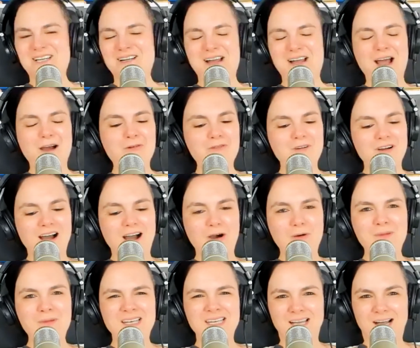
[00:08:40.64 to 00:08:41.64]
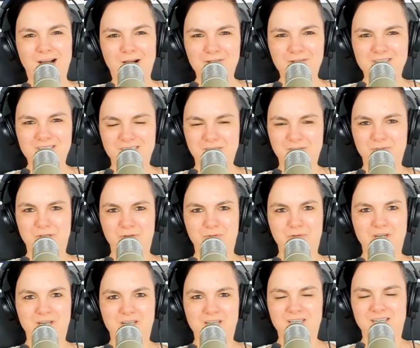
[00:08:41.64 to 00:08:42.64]
how many hours were you
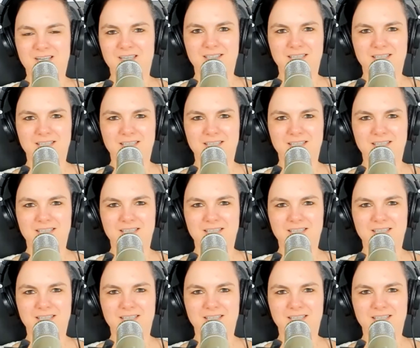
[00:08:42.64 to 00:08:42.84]
working